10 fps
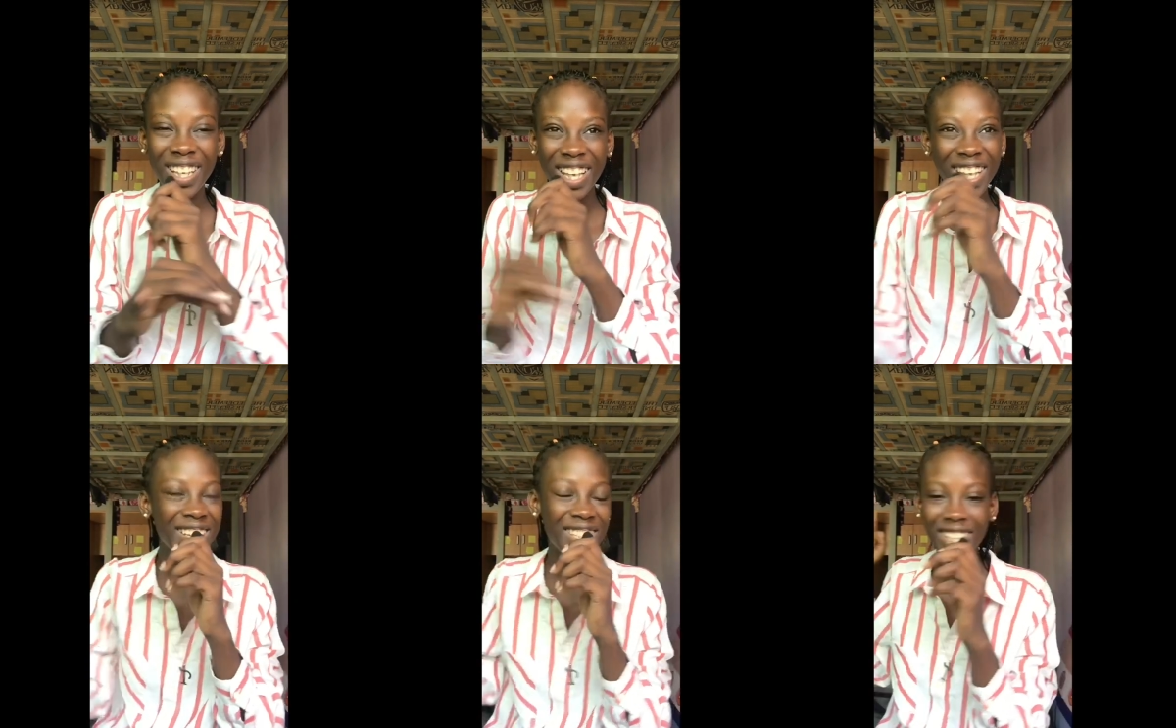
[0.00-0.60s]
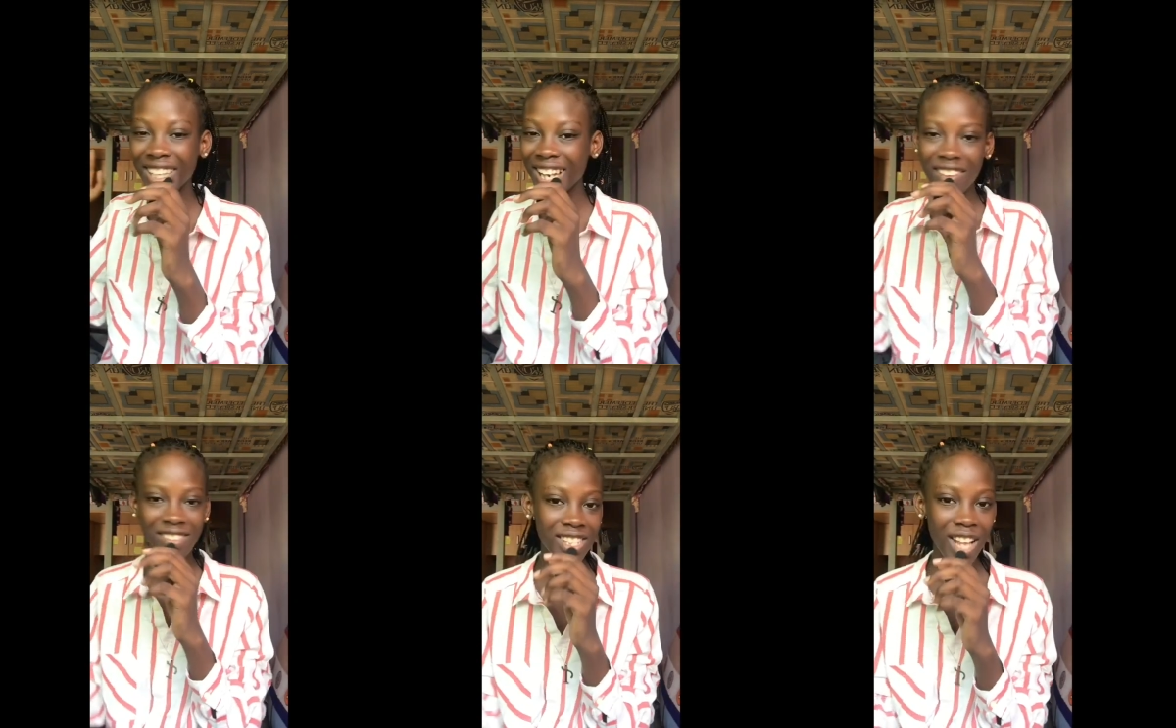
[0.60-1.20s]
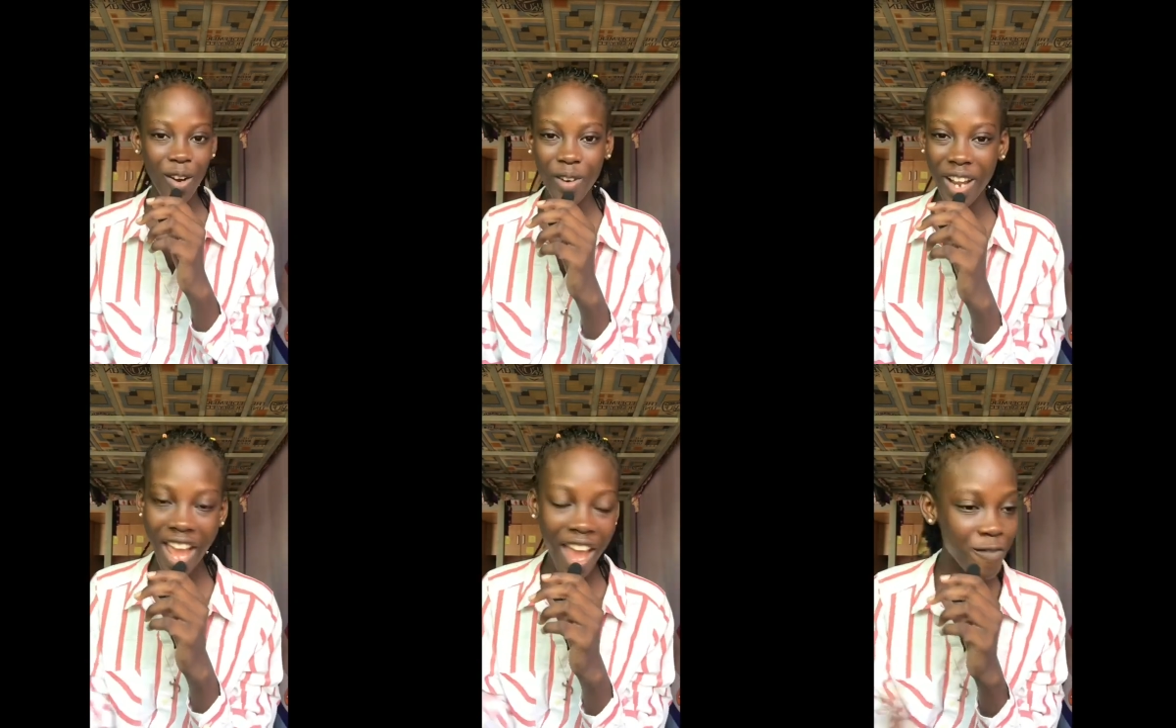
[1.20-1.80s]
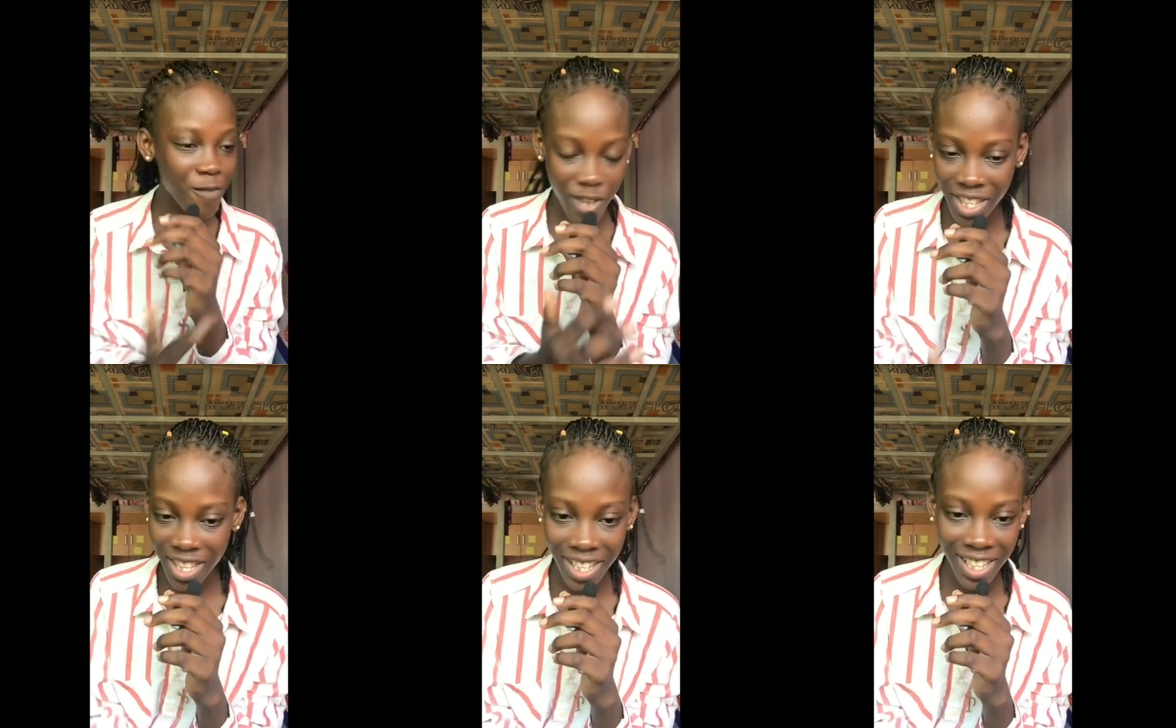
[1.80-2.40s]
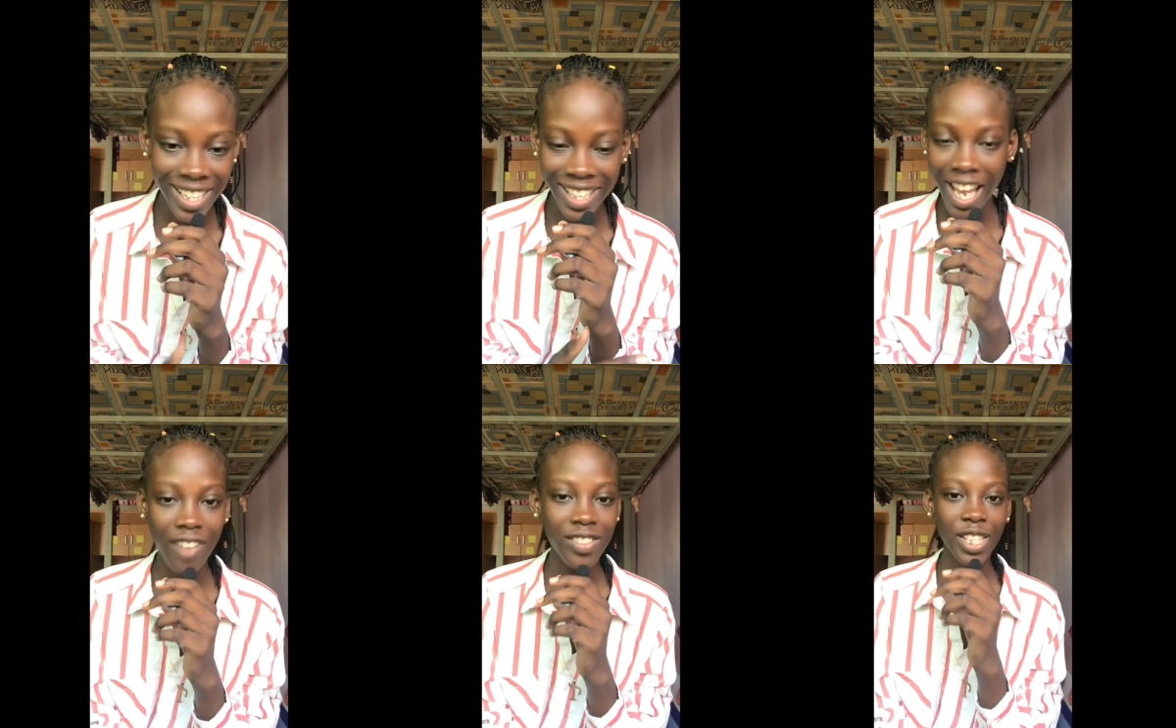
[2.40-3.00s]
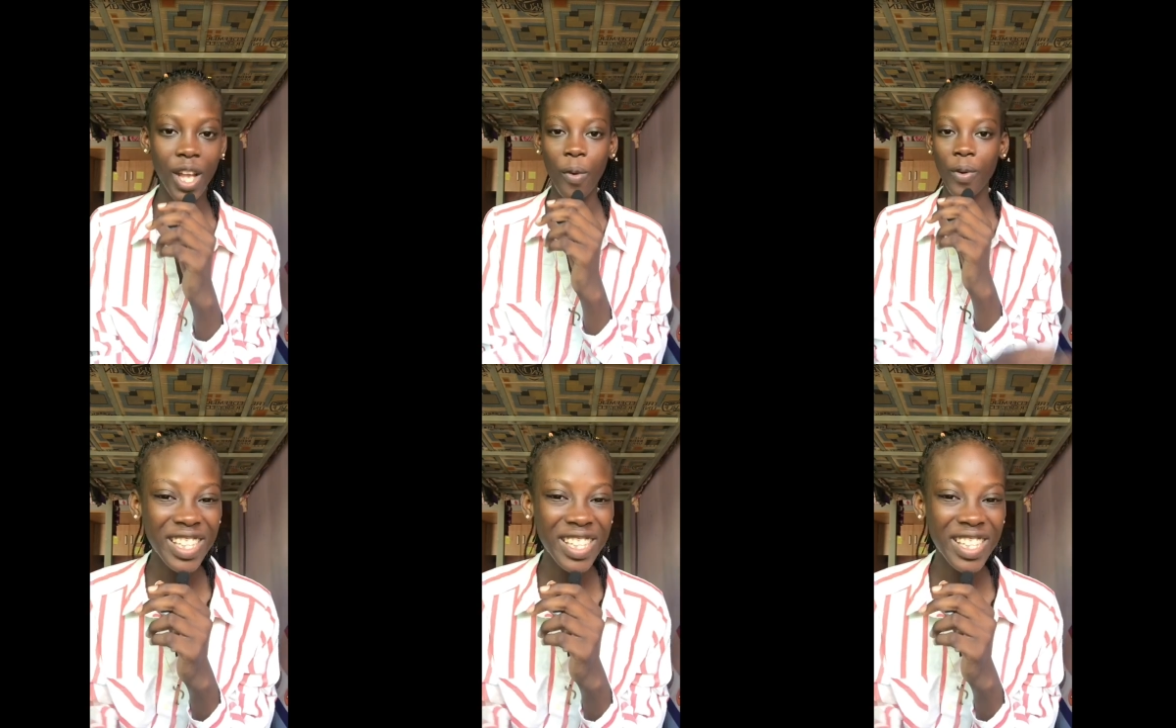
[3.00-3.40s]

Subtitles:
Anything lifestyle. Everything lifestyle.